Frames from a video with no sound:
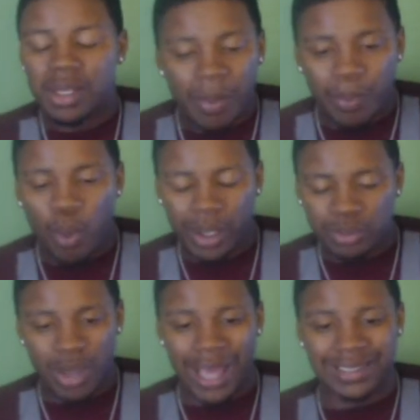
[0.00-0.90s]
The point
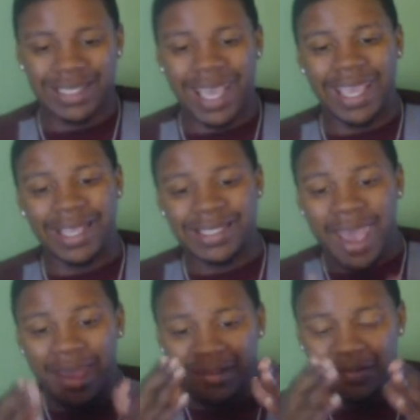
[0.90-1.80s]
I'm trying to say is
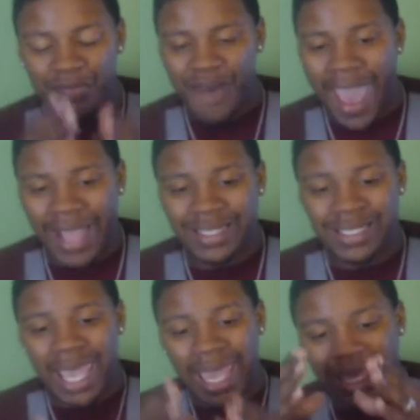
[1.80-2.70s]
facts